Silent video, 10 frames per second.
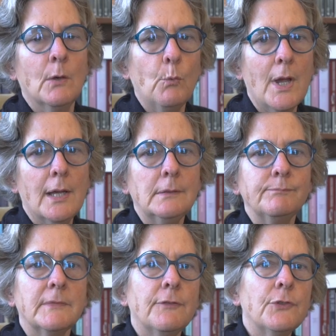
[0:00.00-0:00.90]
Well,
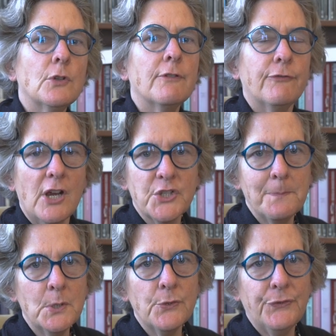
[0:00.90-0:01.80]
if you're a
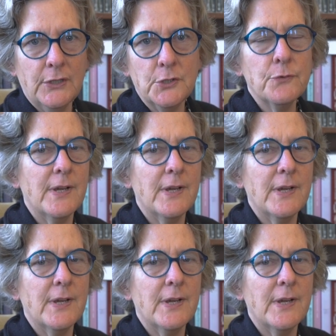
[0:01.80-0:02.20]
freshman or senior